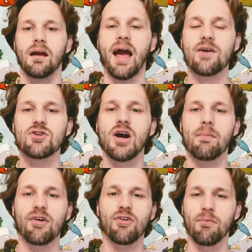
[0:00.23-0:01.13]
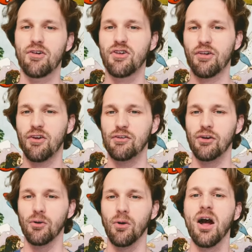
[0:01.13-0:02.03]
Action Comics number
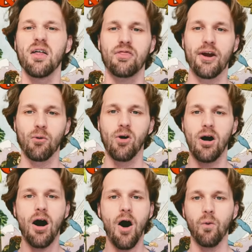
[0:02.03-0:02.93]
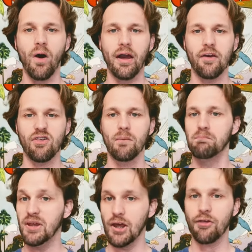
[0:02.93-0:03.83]
62, There Will Always
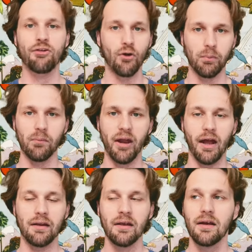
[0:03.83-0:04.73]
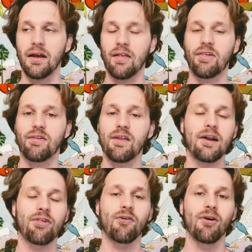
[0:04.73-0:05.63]
Be a Superman. It's
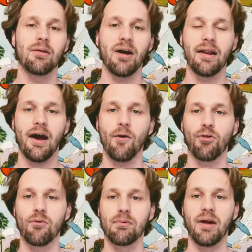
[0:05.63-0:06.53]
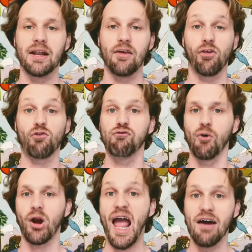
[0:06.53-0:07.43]
not a story about how Superman is
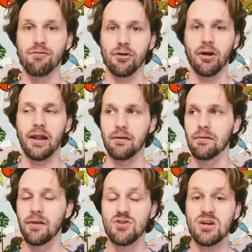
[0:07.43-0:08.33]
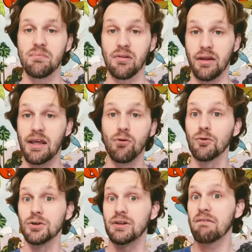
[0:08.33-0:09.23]
forever and legitimately
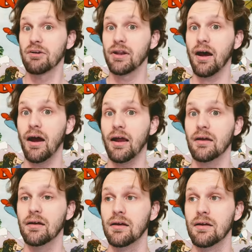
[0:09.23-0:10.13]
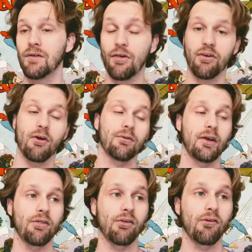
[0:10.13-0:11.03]
he'll never die, unless the Earth
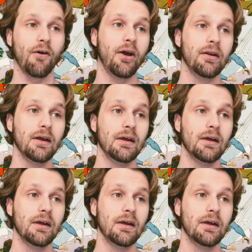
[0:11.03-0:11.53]
gets destroyed.